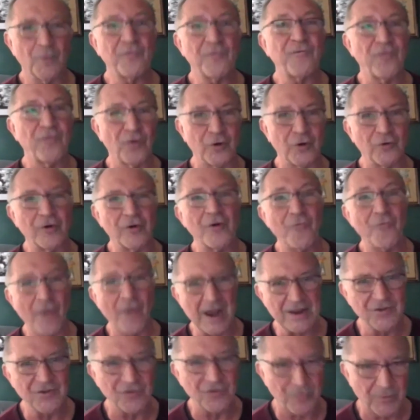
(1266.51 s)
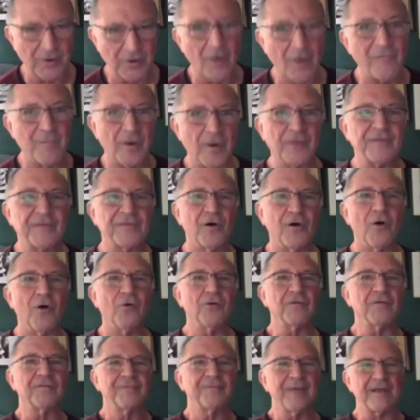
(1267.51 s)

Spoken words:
fuller arrangement of my songs.